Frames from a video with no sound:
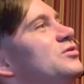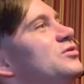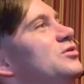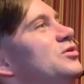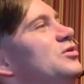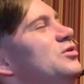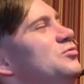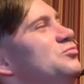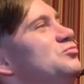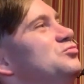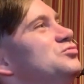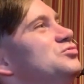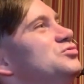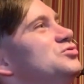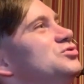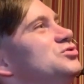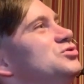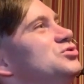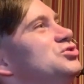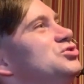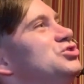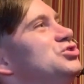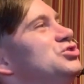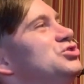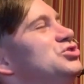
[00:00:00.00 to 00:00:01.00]
oh,
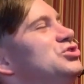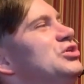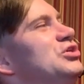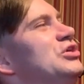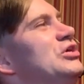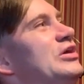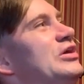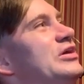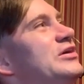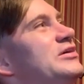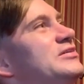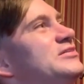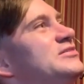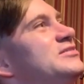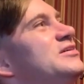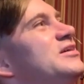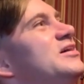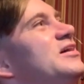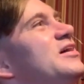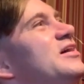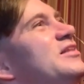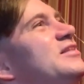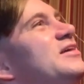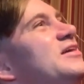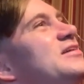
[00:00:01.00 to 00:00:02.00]
shit,
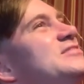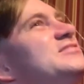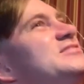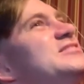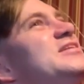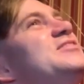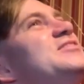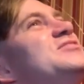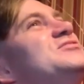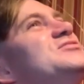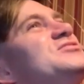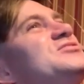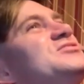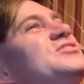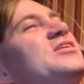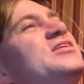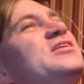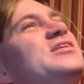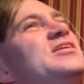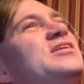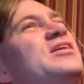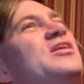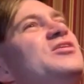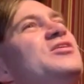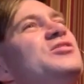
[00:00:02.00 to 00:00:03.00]
like, say,
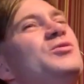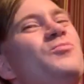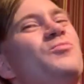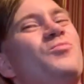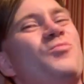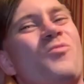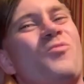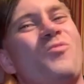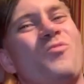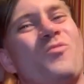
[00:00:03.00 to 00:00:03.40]
suddenly the